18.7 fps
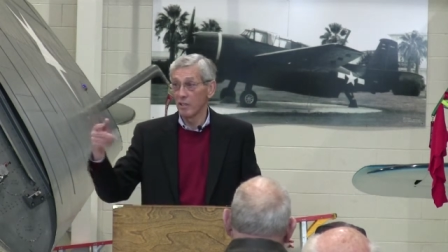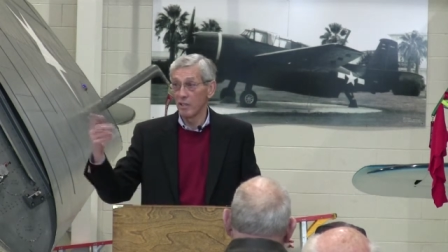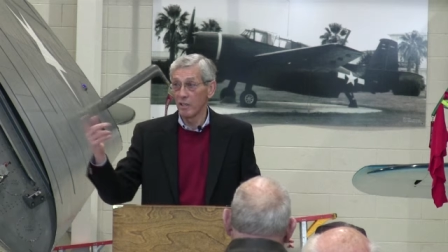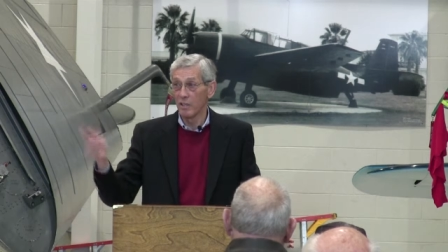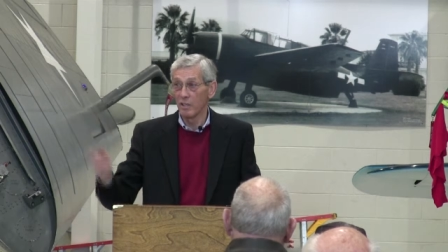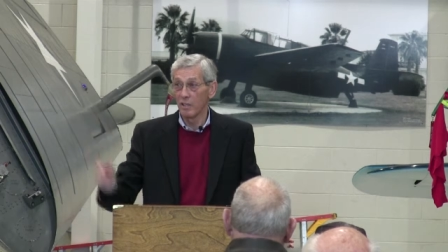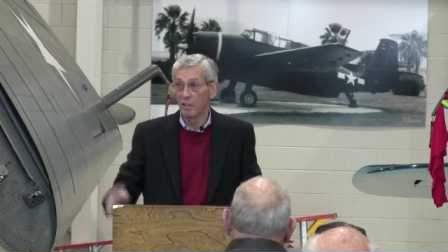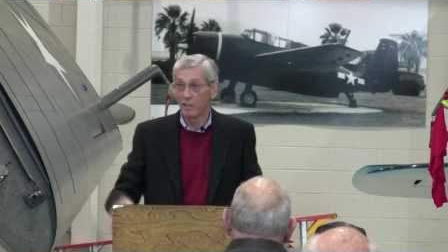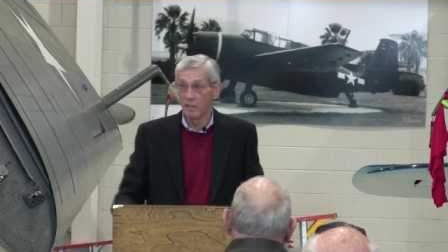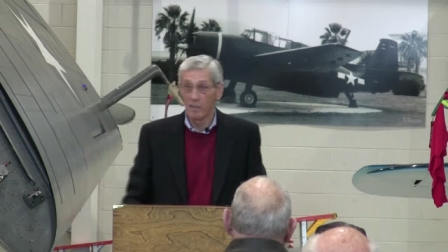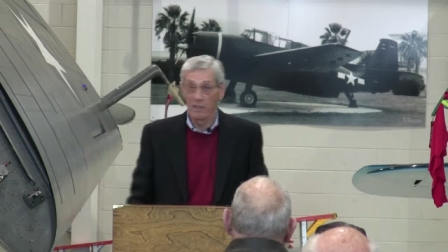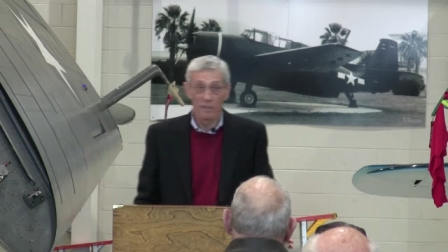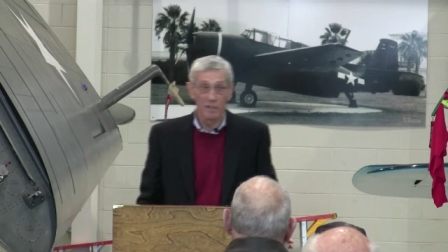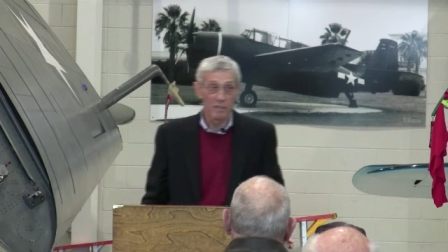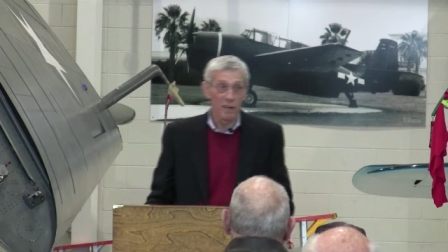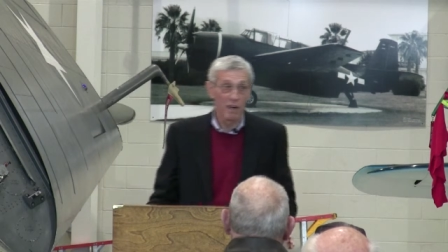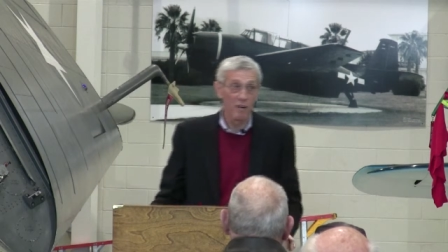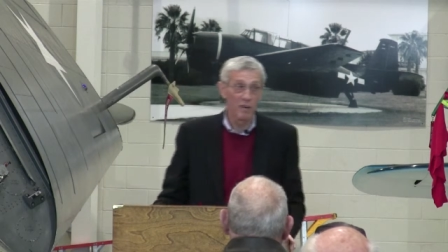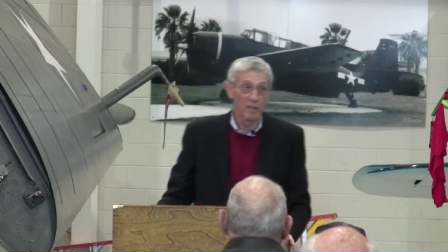in, in the
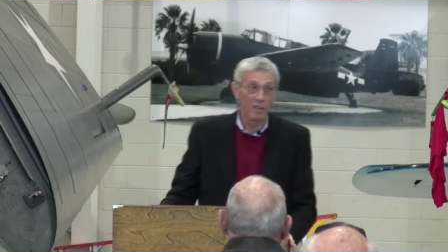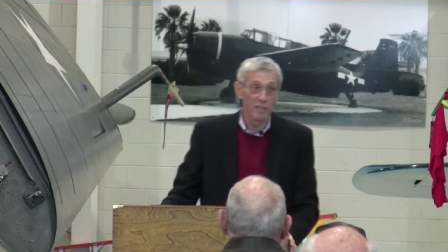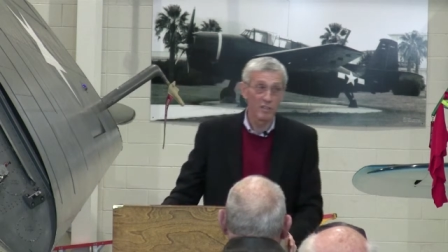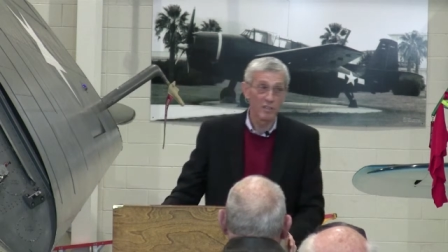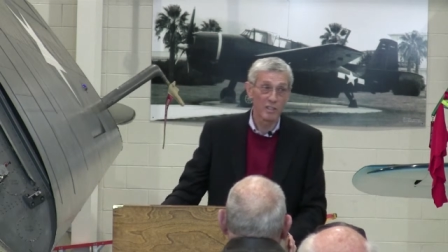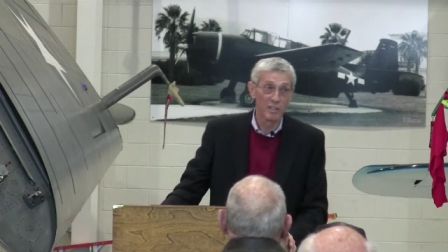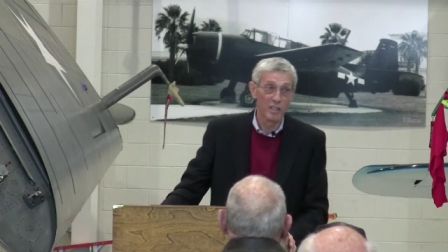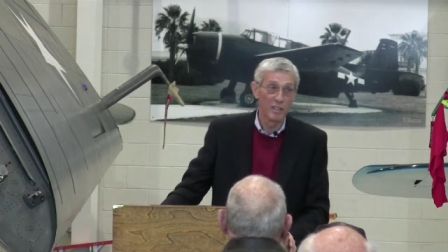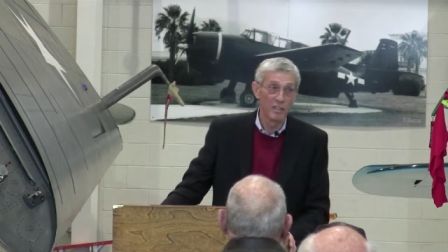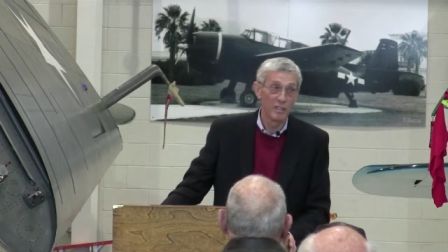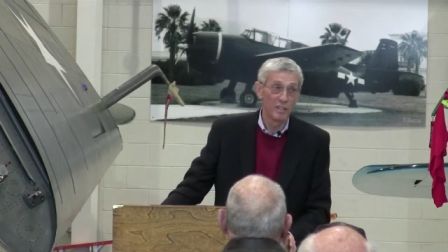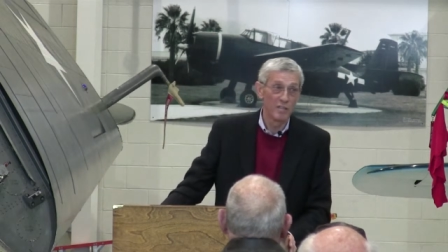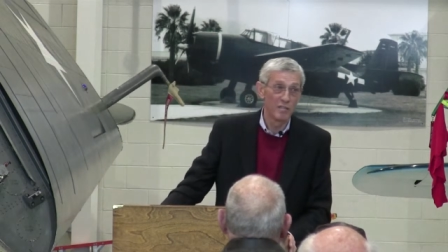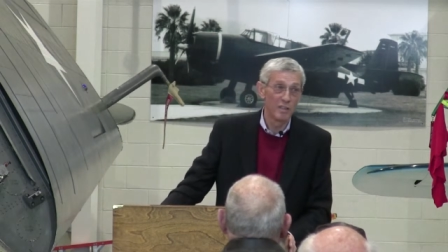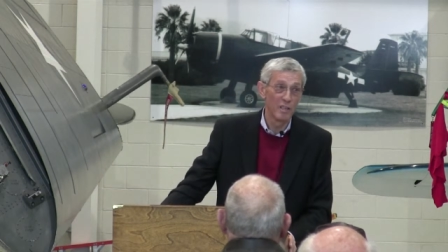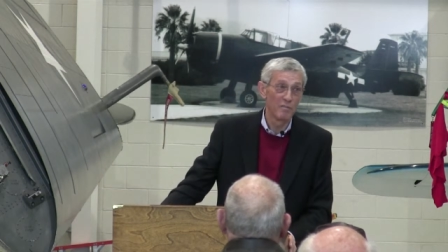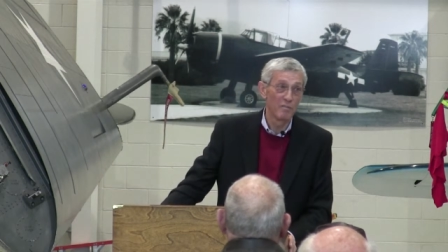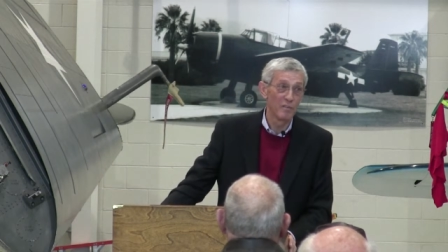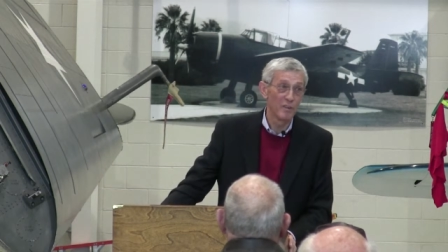uh, audience, and
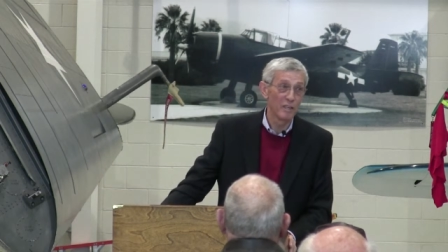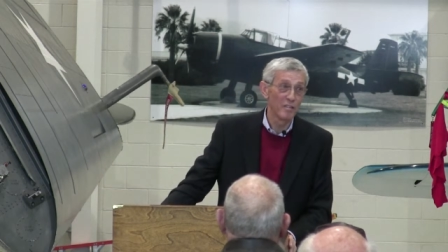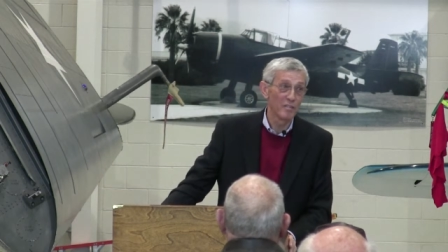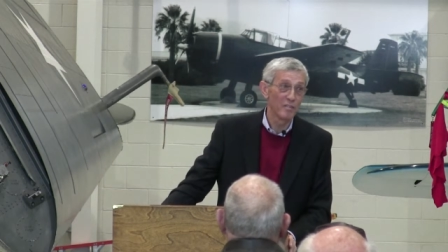if,